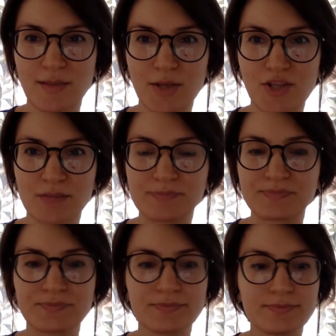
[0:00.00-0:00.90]
and Azerbaijan.
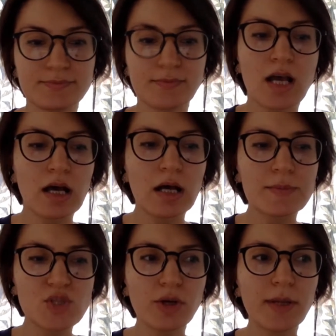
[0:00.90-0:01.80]

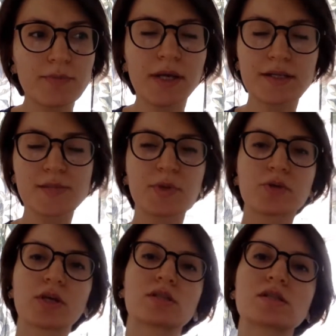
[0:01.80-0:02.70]
So about my
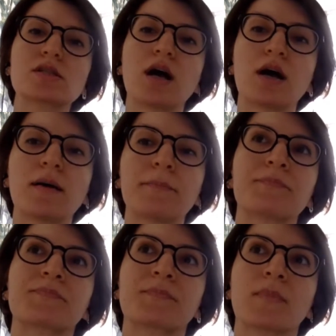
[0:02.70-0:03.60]
experience,
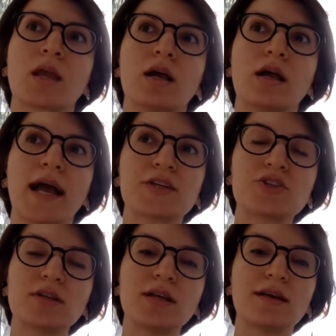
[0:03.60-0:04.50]

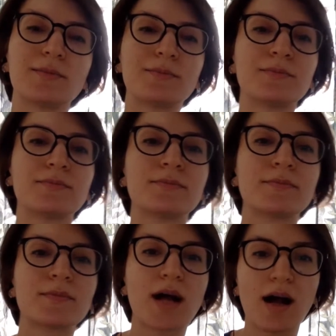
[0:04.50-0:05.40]
actually,
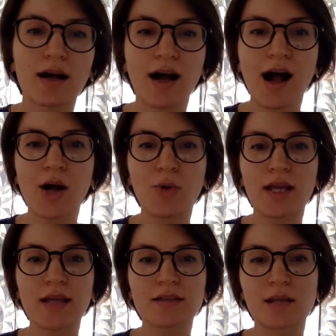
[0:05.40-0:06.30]
how
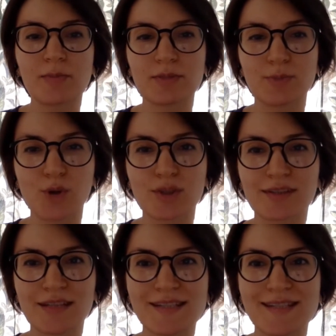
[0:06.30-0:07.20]
I ended up in
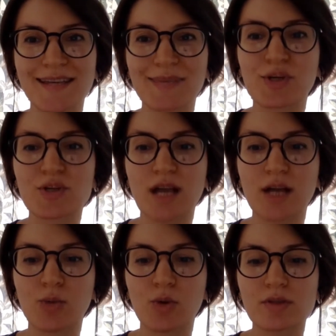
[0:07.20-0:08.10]
Poland, let's say, because
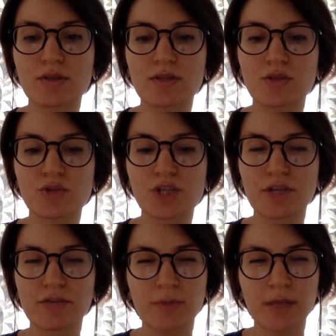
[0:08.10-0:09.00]
I wanted to
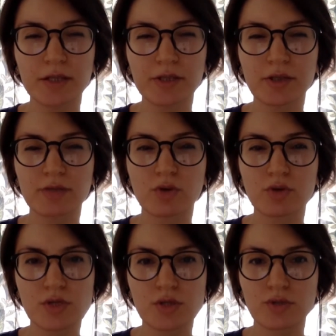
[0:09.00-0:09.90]
shift my career
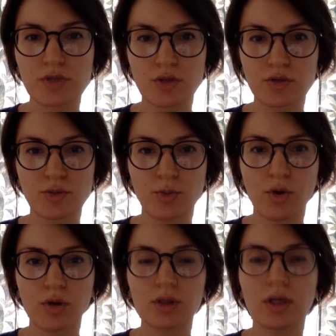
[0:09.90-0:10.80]
focus to research
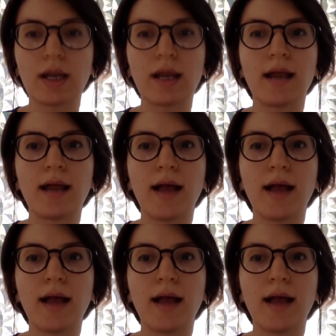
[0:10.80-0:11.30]
more,